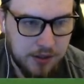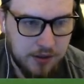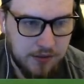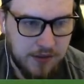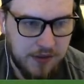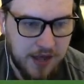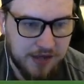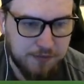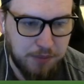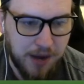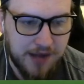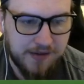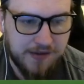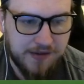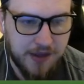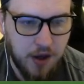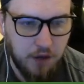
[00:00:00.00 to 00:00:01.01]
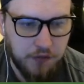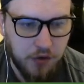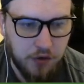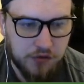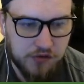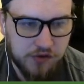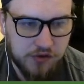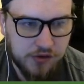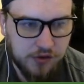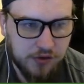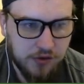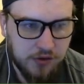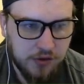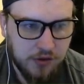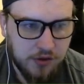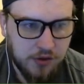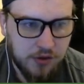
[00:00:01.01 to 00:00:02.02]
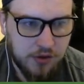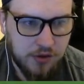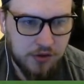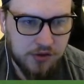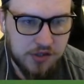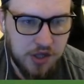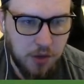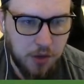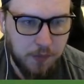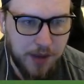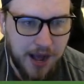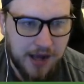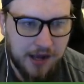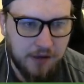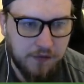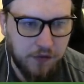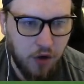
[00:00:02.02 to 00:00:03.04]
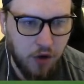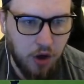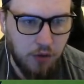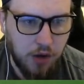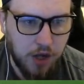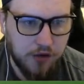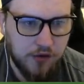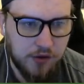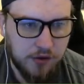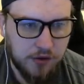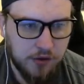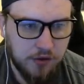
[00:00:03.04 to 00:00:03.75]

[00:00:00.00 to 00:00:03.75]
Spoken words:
There's plenty of us. Still piling forward.